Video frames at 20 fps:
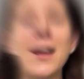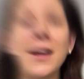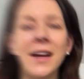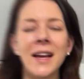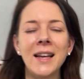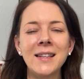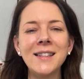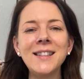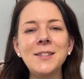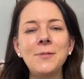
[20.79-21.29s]

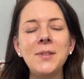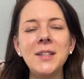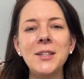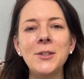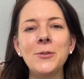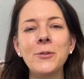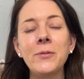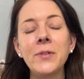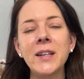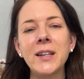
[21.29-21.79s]
In this
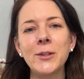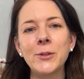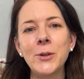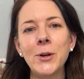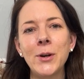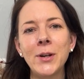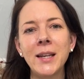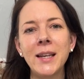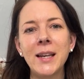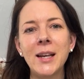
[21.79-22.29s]
video, we are
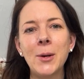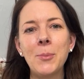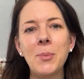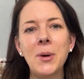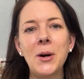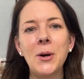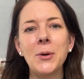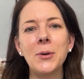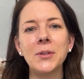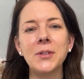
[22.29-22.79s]
talking
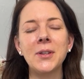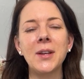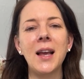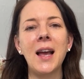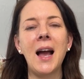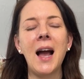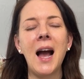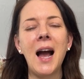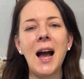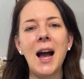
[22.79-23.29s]
about
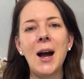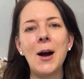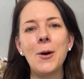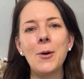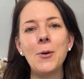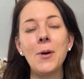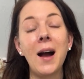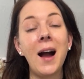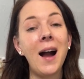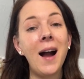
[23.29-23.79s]

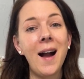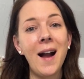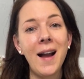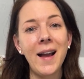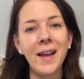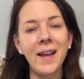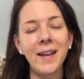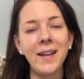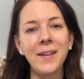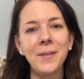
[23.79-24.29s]
how
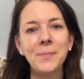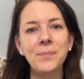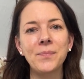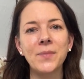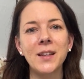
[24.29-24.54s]
I